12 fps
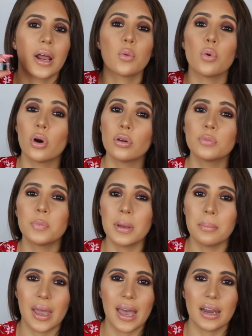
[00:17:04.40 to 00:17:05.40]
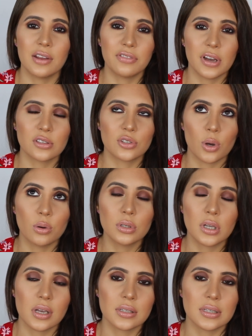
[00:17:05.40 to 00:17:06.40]
I won't be mad if I don't,
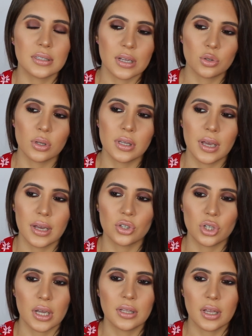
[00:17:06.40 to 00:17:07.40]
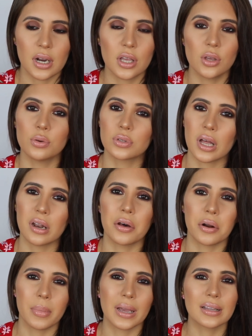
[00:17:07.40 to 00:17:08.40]
because it's actually a shade that I use a
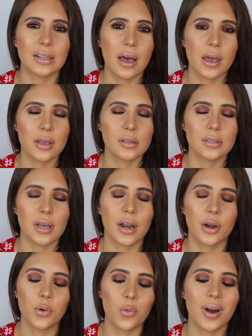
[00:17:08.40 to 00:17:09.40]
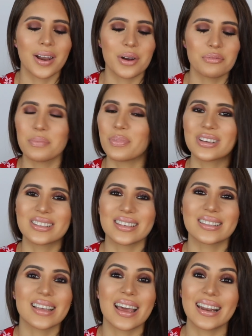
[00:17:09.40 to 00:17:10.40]
lot of my clients, and I don't want to
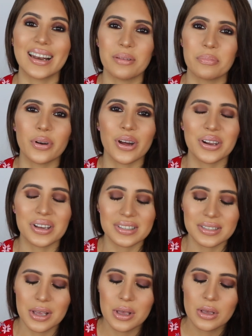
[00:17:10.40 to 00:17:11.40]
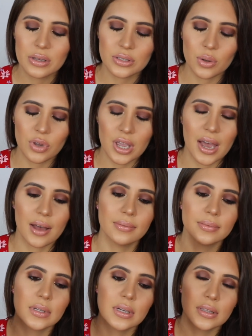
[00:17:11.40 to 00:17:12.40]
repurchase any lip products. So yeah,
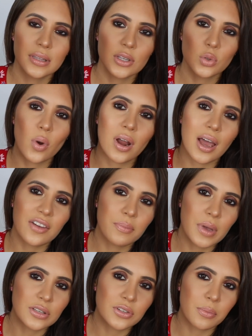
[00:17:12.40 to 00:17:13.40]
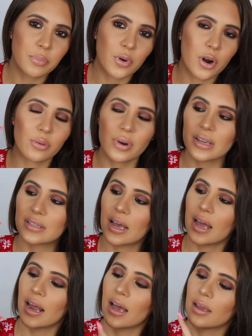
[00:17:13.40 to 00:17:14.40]
this one I've made some progress,
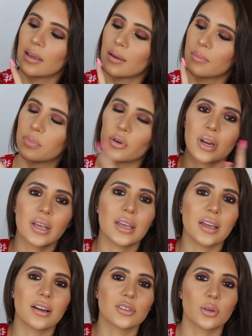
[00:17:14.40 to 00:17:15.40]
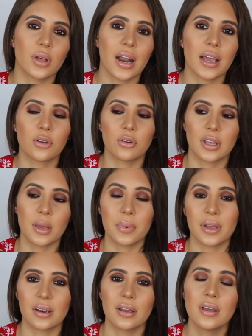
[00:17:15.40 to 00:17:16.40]
and I put it here so that I could keep
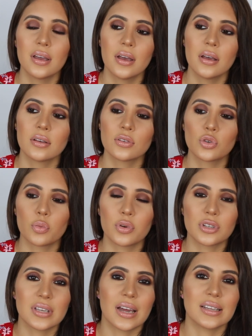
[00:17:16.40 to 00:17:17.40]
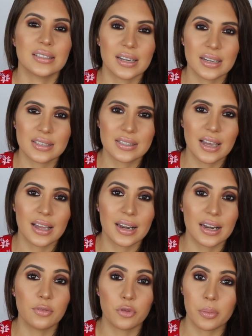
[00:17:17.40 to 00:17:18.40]
it super sanitized and
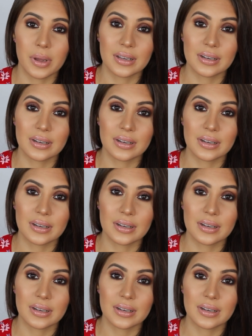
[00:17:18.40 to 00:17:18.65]
clean for my